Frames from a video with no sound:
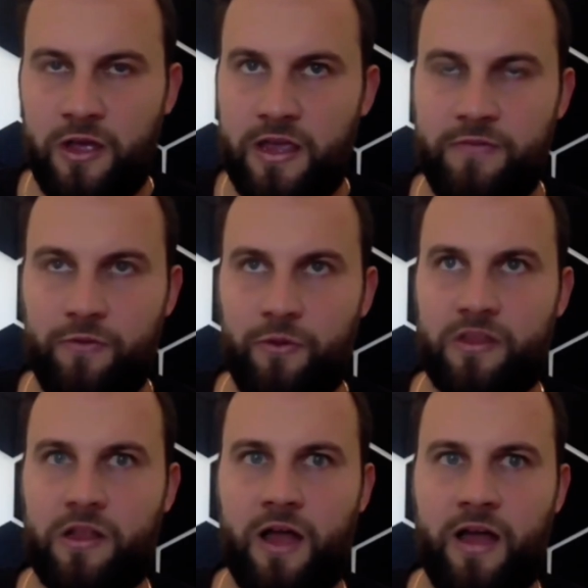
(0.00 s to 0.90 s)
even with
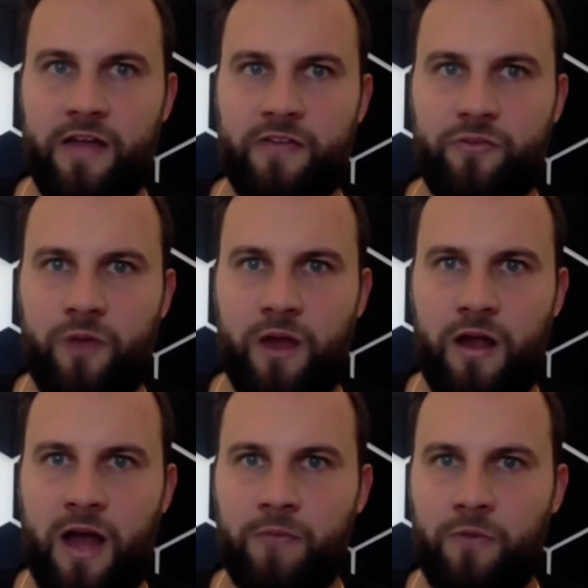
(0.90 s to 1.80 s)
clients
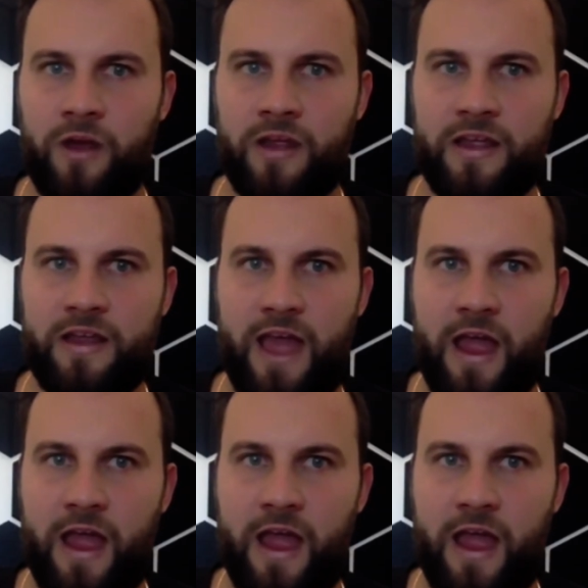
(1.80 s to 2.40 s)
where I'm running into